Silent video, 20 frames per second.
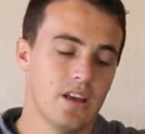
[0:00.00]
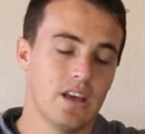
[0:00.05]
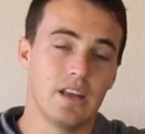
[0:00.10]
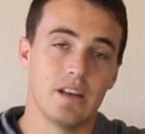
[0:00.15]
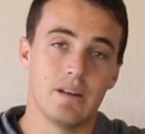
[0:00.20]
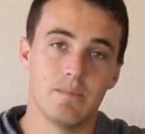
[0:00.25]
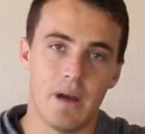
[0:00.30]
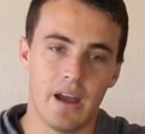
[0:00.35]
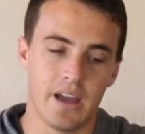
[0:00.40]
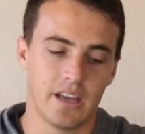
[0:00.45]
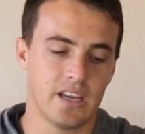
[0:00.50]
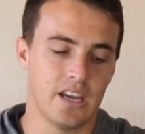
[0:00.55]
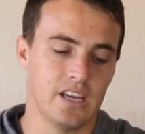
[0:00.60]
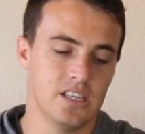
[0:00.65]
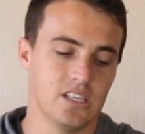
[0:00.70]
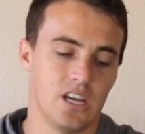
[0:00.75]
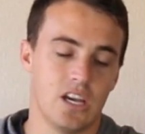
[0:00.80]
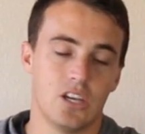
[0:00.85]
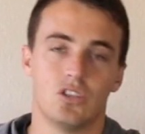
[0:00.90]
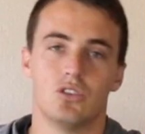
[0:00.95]
In my
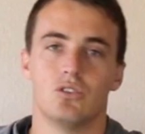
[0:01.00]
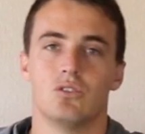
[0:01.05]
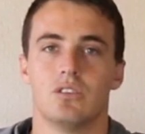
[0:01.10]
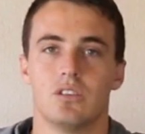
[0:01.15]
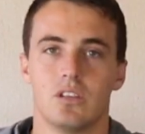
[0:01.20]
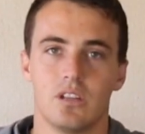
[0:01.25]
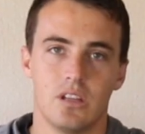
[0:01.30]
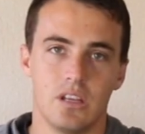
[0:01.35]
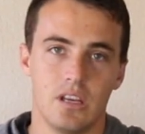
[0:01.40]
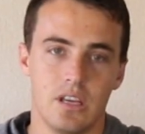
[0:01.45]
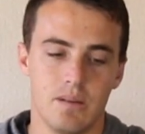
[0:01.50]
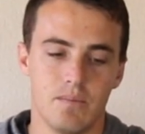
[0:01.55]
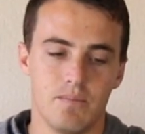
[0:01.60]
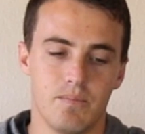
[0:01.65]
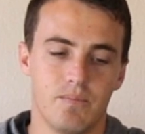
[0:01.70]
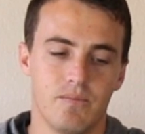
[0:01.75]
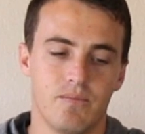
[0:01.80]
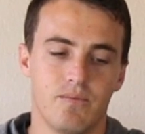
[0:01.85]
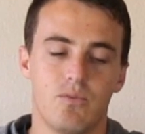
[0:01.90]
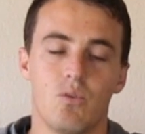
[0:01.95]
case, I shoot the
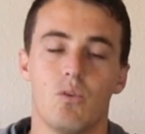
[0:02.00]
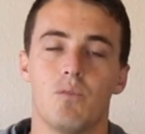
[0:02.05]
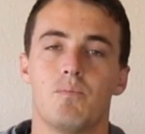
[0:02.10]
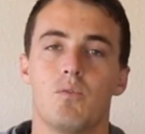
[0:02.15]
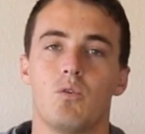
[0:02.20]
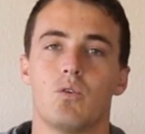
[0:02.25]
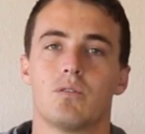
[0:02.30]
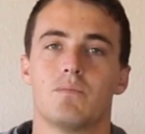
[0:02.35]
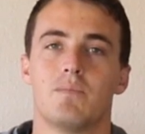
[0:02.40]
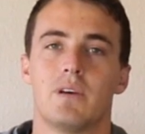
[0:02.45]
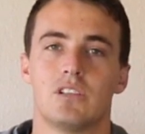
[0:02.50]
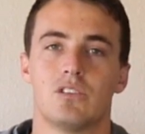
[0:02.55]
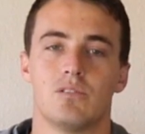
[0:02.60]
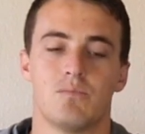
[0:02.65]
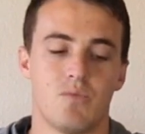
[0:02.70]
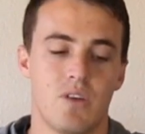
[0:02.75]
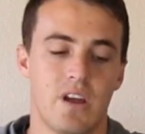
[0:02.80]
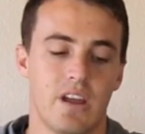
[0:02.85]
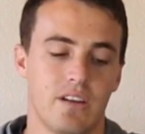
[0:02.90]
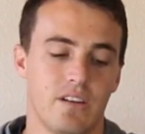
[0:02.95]
four port
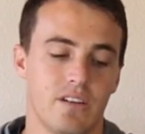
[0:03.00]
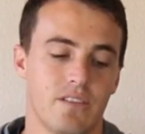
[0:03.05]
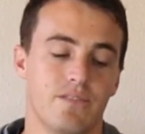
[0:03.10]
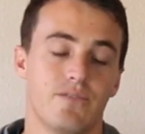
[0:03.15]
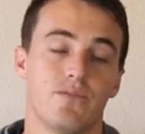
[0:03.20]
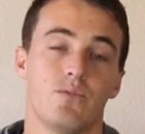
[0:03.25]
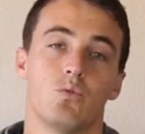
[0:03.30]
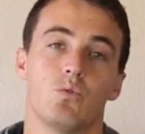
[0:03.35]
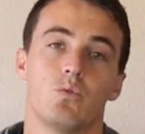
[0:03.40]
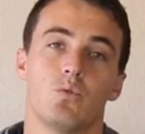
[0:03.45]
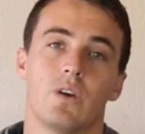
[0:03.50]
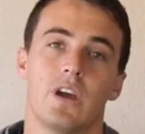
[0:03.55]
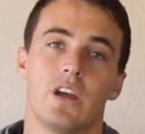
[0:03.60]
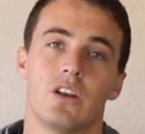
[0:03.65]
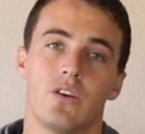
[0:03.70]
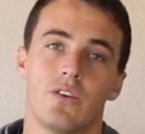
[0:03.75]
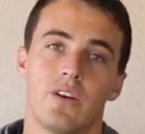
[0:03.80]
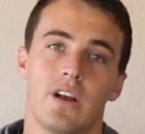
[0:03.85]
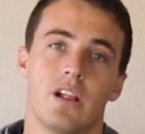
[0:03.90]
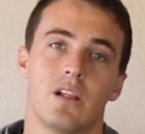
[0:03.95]
muzzle brake for
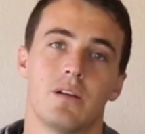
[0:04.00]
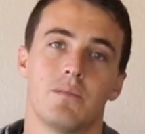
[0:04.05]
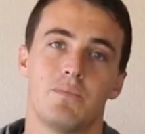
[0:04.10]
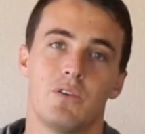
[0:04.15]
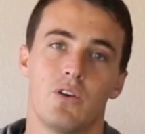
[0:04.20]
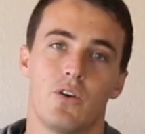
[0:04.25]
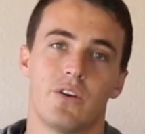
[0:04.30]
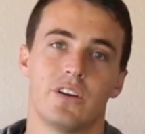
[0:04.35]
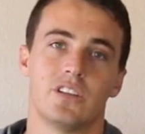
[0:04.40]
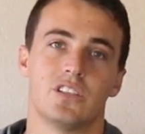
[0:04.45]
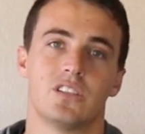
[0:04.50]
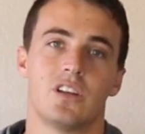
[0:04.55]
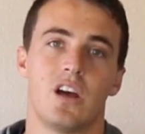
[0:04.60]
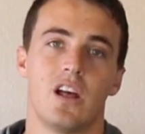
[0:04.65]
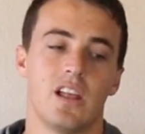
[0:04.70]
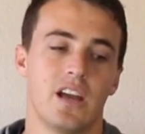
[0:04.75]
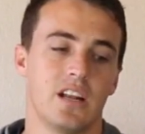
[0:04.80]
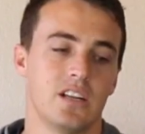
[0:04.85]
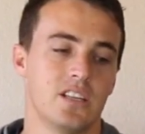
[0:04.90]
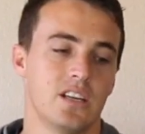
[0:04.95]
NRL and PRS
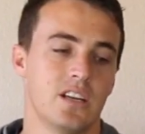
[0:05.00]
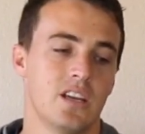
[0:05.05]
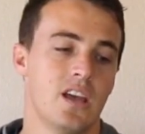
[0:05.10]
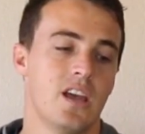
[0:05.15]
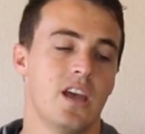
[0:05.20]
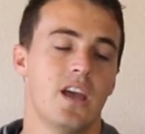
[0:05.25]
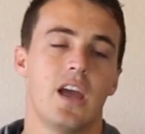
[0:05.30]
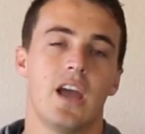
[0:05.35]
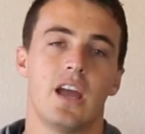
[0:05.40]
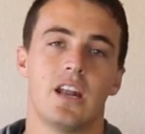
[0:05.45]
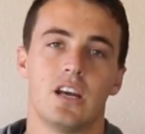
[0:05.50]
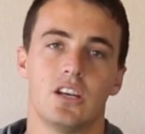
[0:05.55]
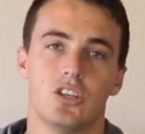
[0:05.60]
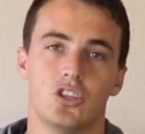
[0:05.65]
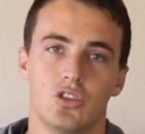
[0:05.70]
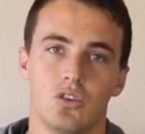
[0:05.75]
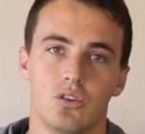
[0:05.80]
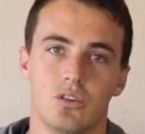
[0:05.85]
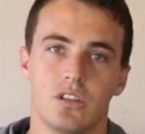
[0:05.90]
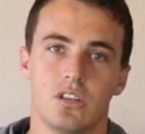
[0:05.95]
style hunting and I
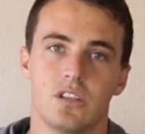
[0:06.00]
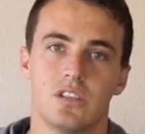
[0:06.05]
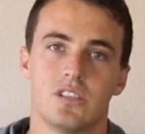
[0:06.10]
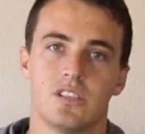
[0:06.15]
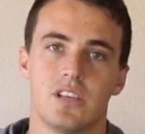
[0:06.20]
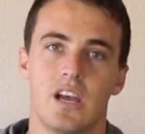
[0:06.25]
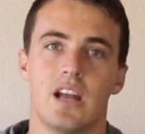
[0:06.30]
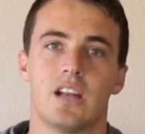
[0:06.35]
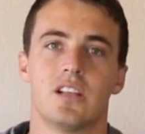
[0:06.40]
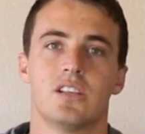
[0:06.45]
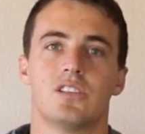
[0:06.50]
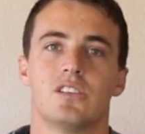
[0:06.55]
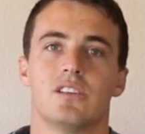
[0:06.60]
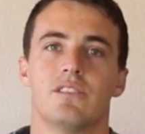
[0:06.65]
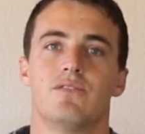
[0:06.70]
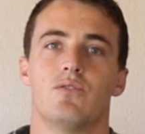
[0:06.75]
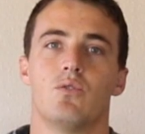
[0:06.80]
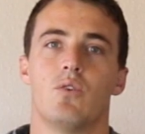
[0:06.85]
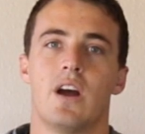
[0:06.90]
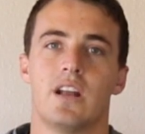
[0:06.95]
shoot the
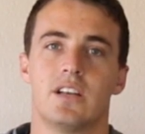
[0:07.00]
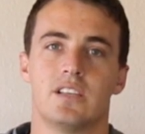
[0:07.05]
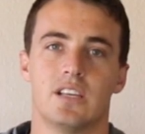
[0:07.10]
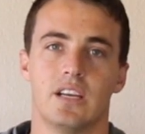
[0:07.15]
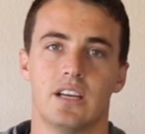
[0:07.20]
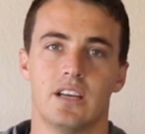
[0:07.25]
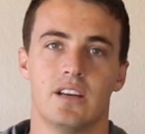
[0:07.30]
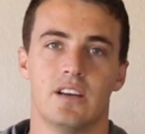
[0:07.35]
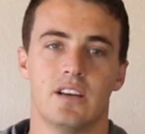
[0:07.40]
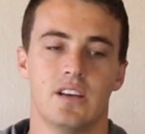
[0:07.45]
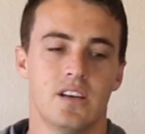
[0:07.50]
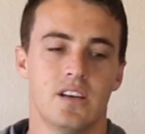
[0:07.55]
silencer for hunting.